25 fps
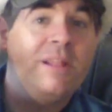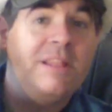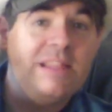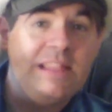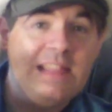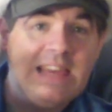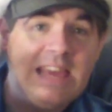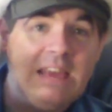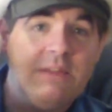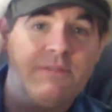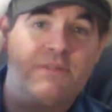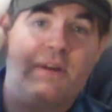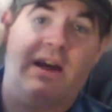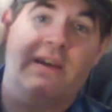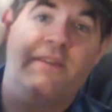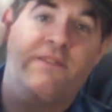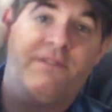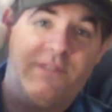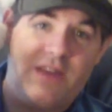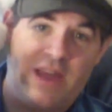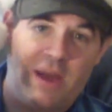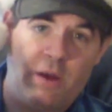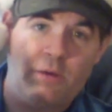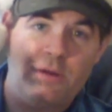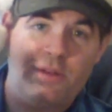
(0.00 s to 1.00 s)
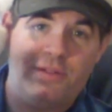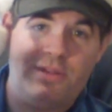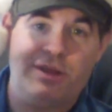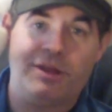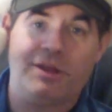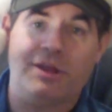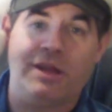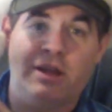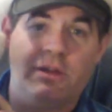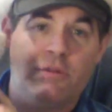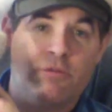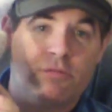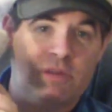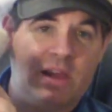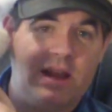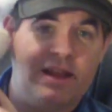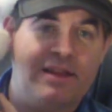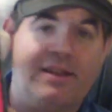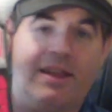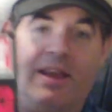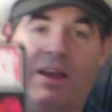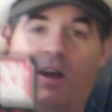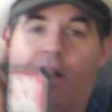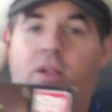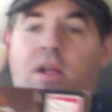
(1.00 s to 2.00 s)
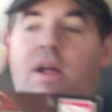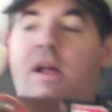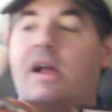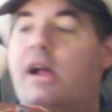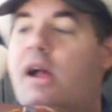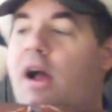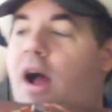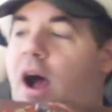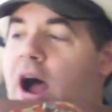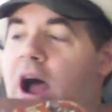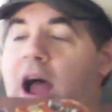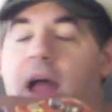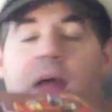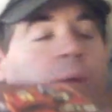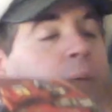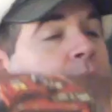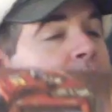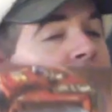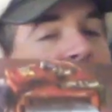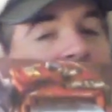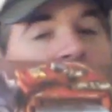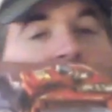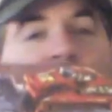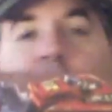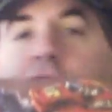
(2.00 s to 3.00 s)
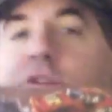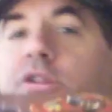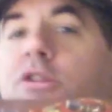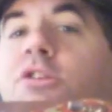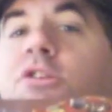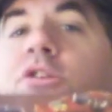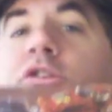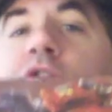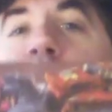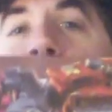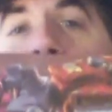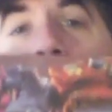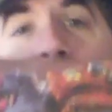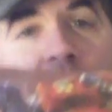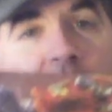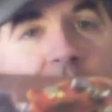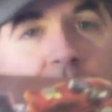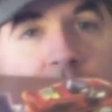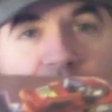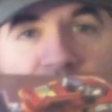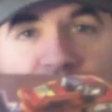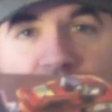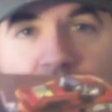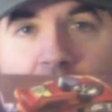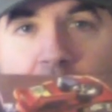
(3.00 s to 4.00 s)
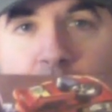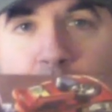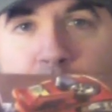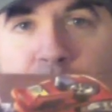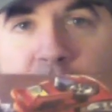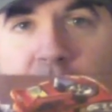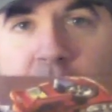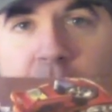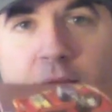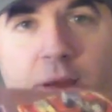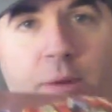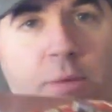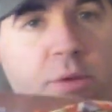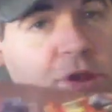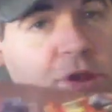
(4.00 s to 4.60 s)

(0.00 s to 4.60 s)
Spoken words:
believe I found this in retail. I was just doing some shopping. I